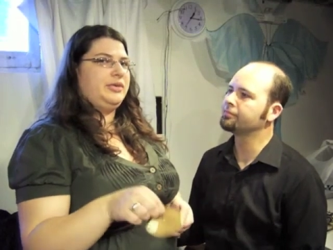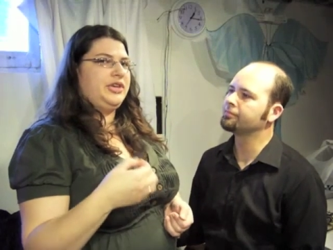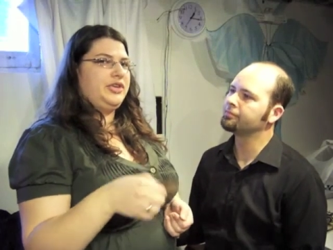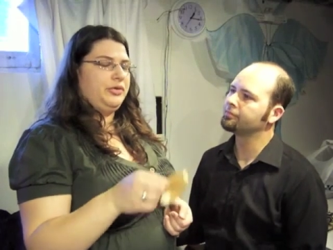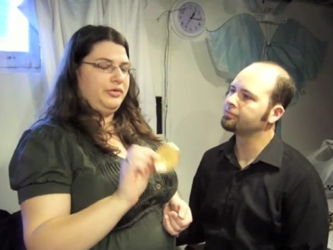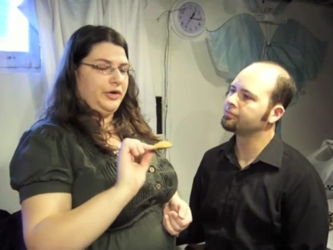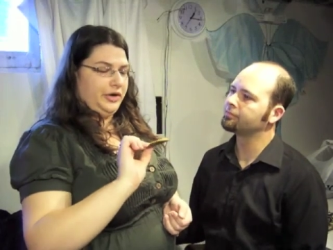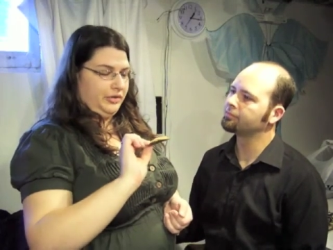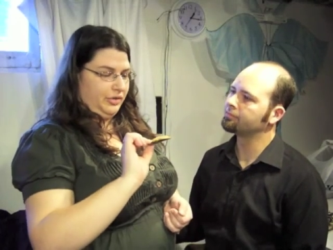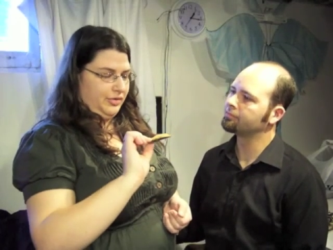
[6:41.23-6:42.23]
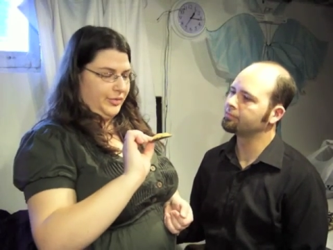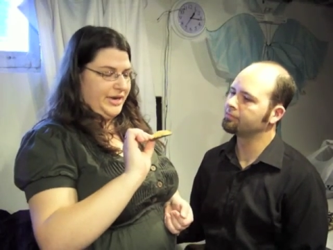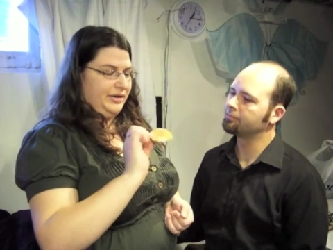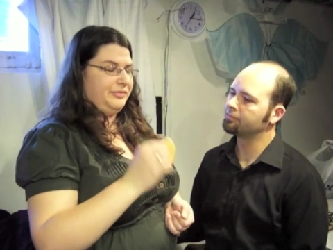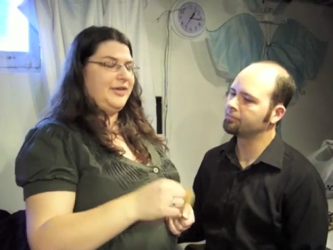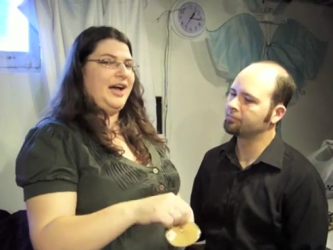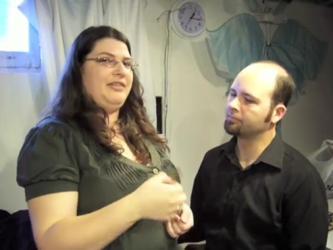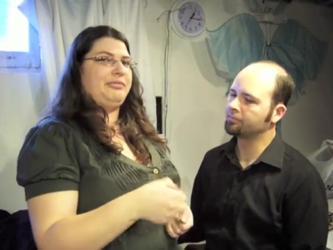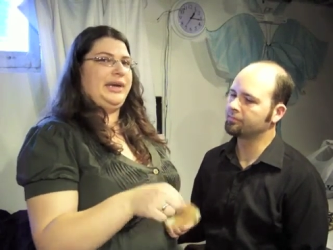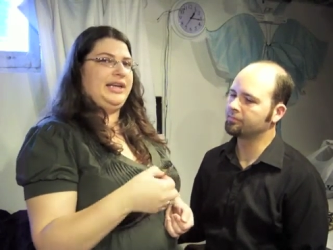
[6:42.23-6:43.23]
Speaker 1: you could do for 3 to
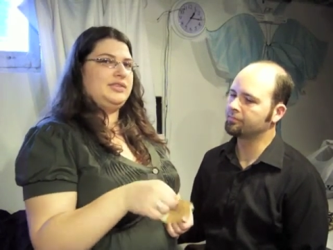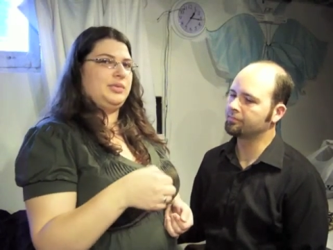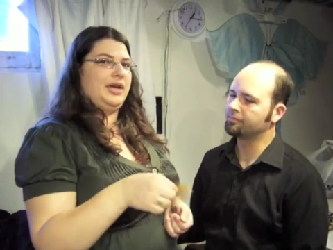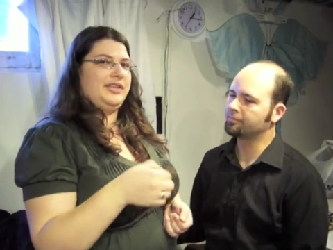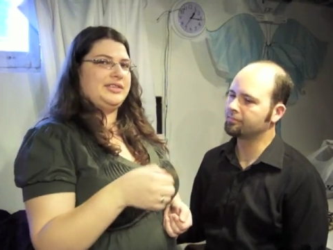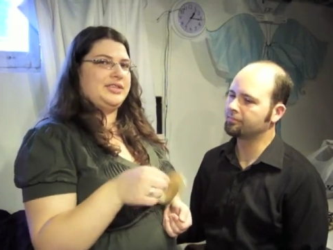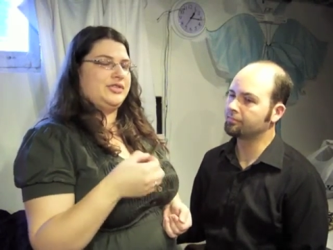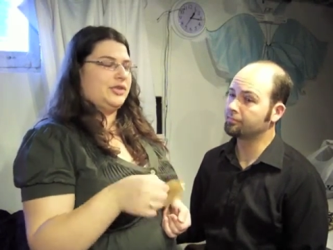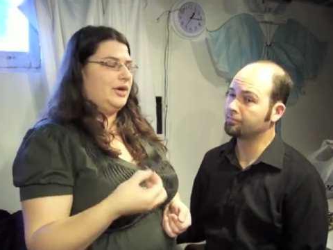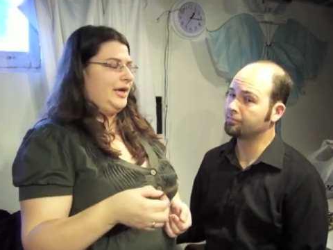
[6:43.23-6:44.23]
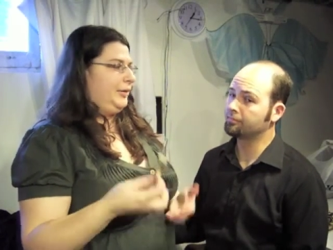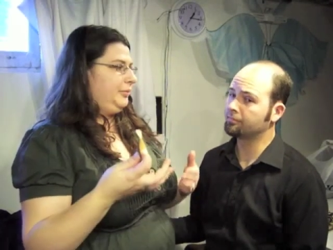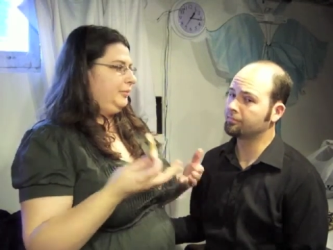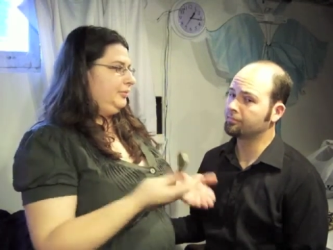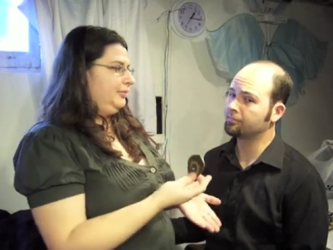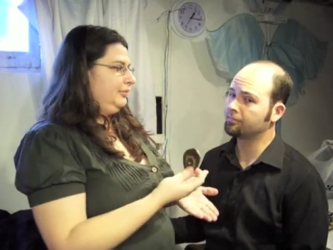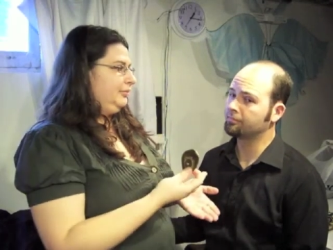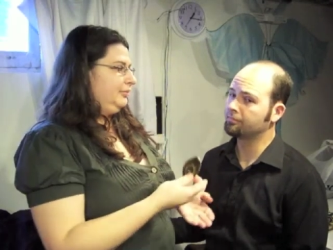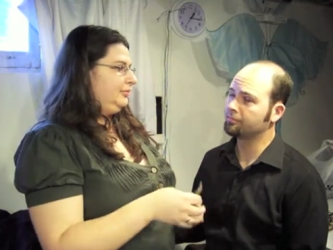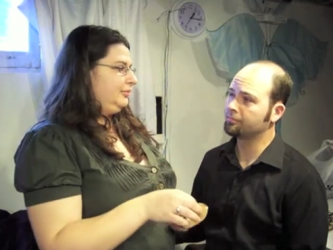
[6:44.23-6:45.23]
5 minutes while this is drying?
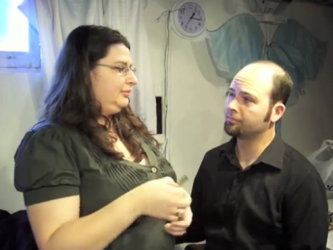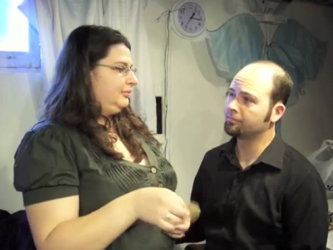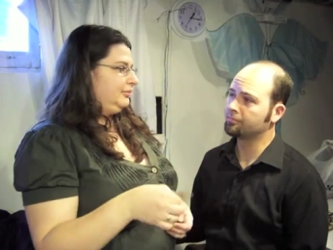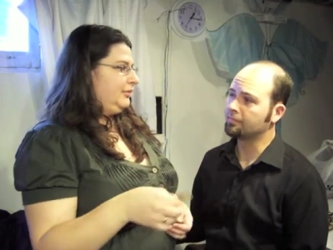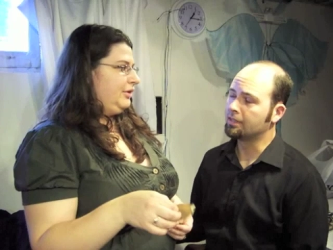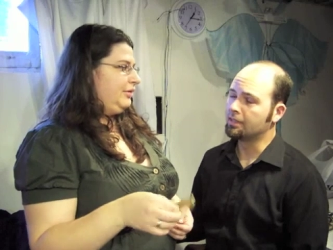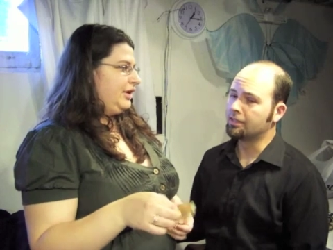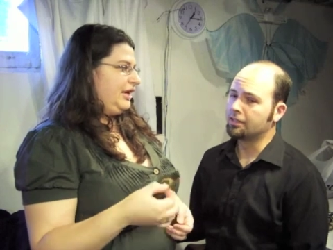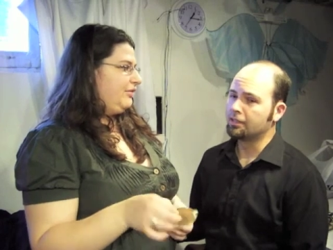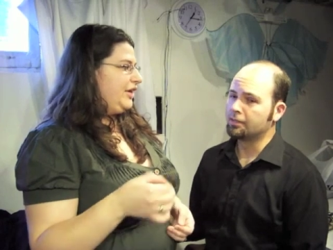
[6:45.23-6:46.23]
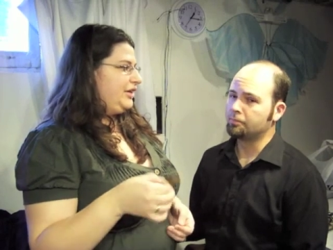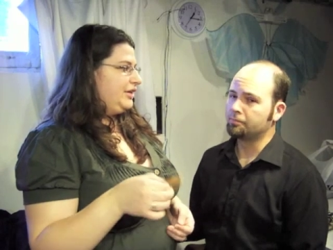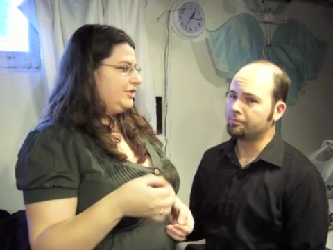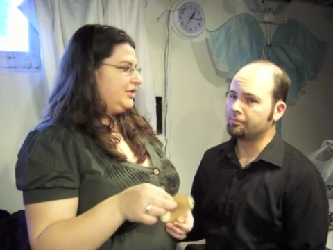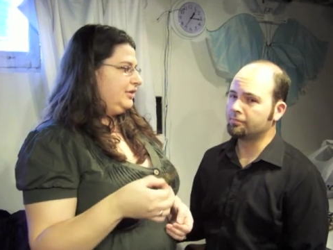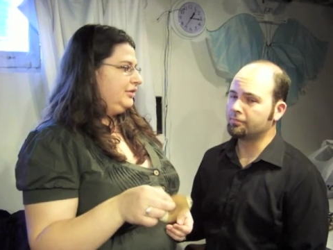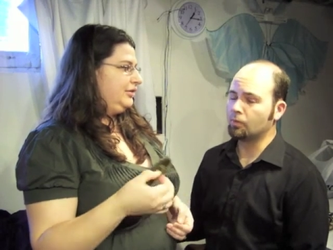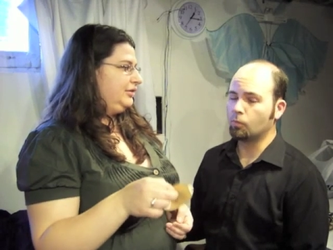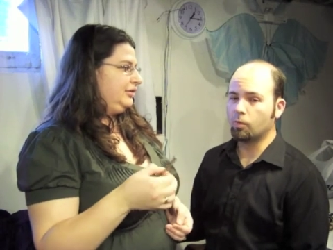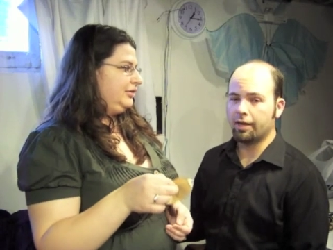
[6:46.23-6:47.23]
You've got to have ideas.
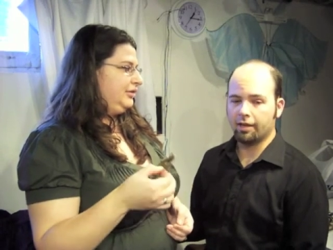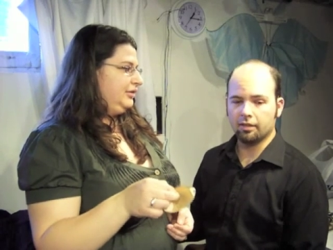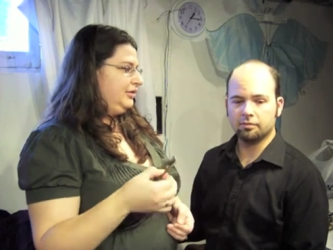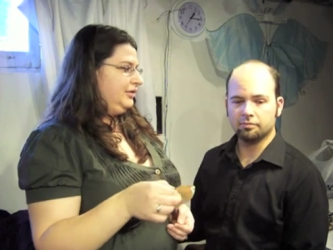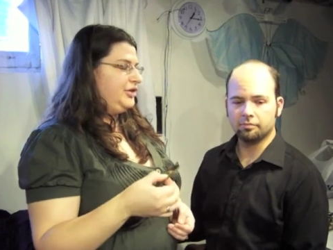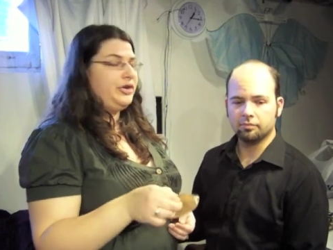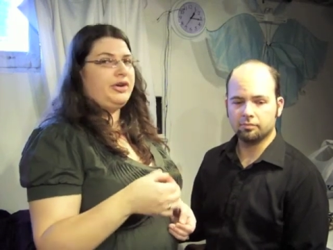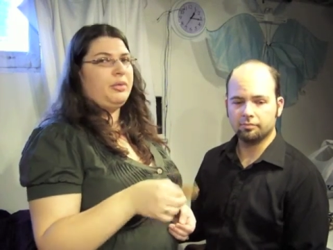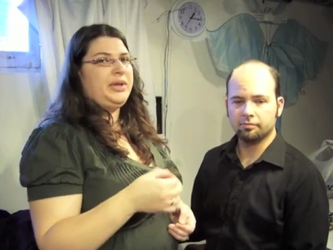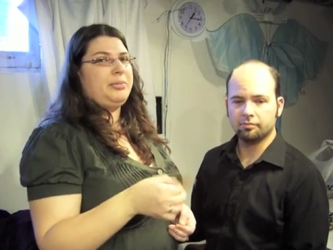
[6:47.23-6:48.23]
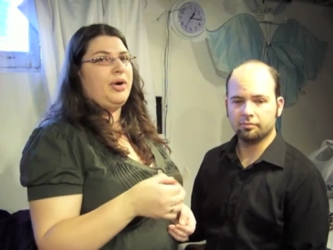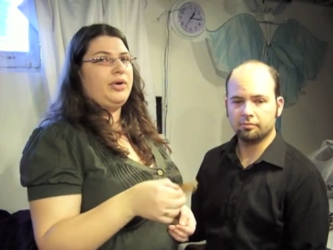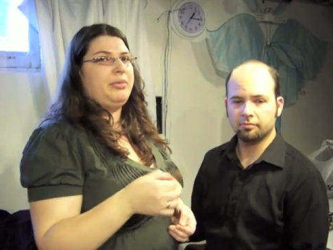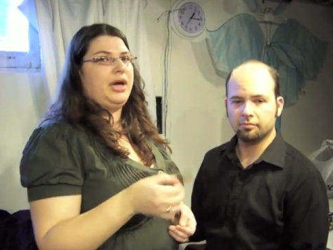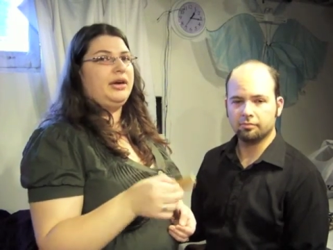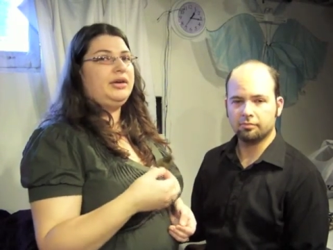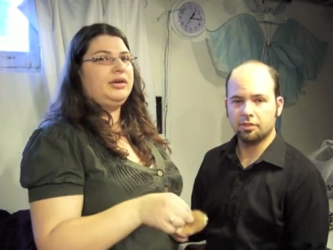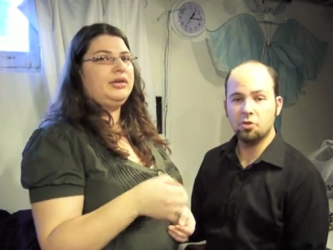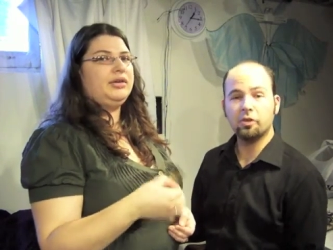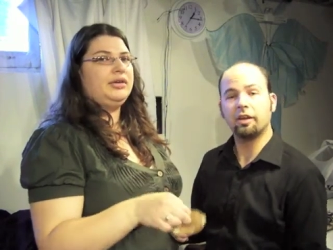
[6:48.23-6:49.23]
Speaker 2: Well,
Speaker 1: you could go play Pokemon.
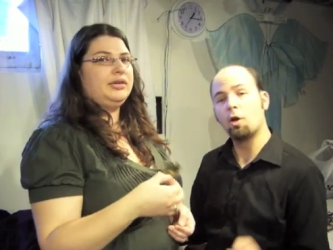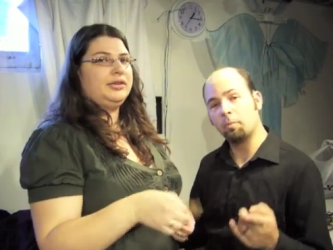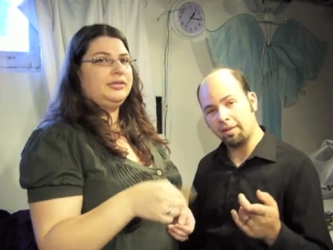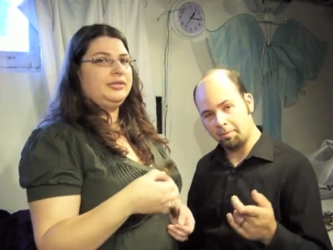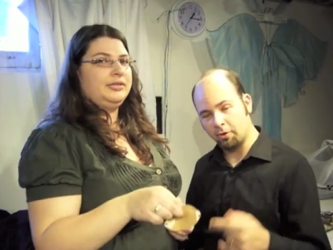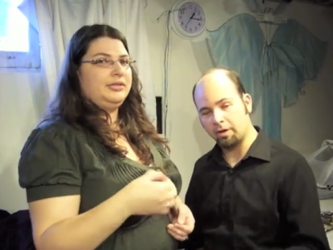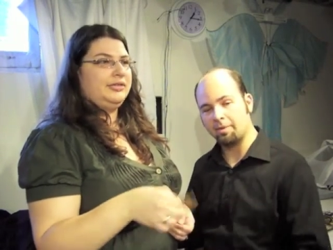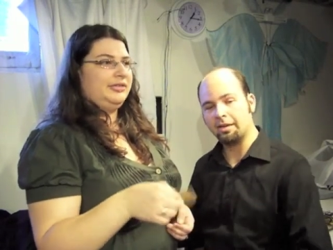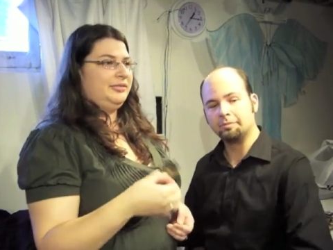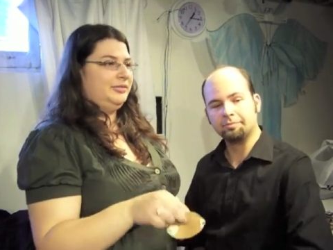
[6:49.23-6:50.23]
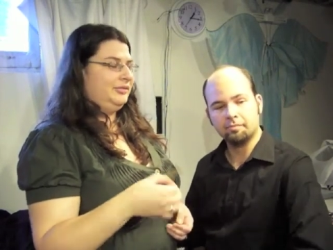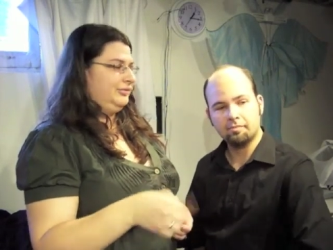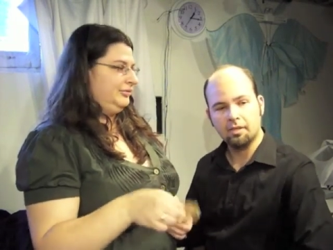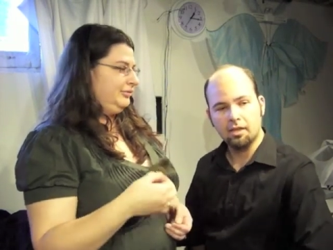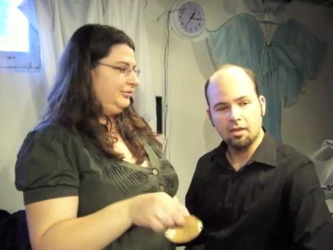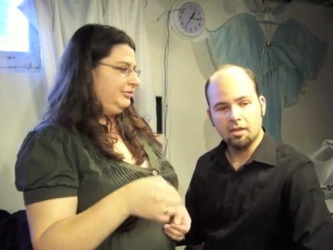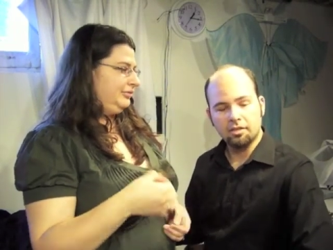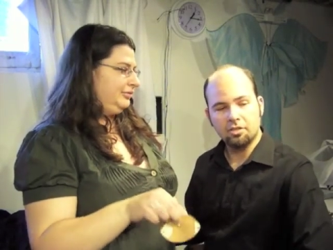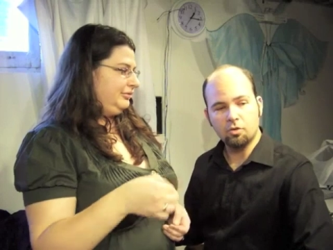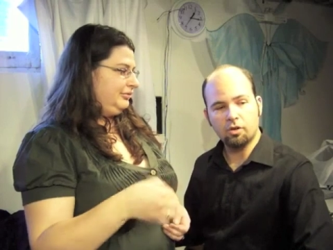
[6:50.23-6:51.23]
Speaker 2: You could go play Pokemon.
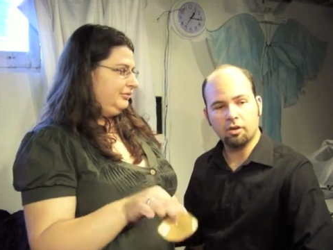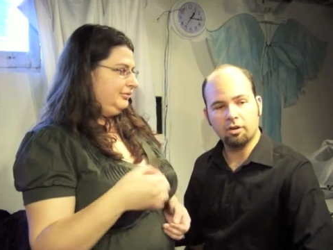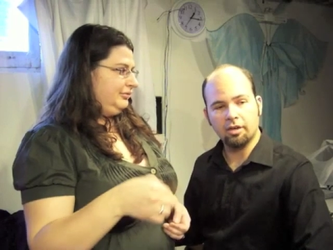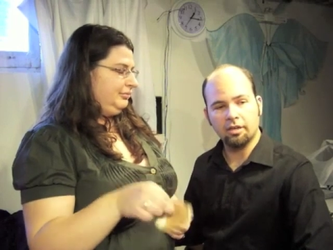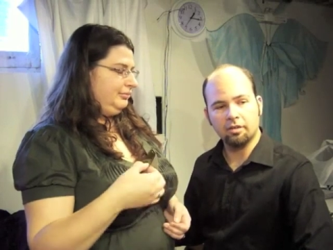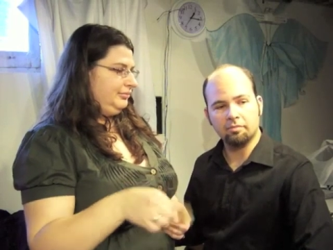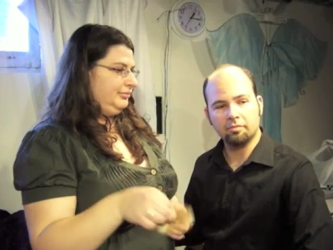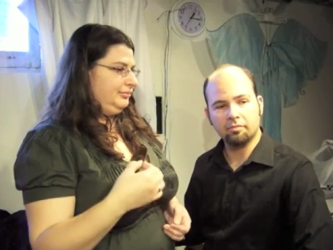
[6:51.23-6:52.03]
You could